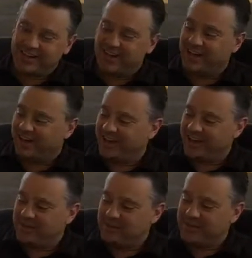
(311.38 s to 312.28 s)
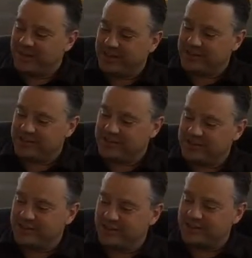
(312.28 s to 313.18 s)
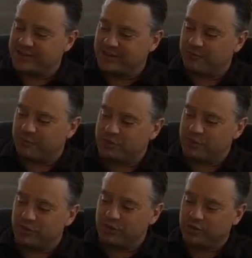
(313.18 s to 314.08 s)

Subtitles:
NBA is just in its infancy.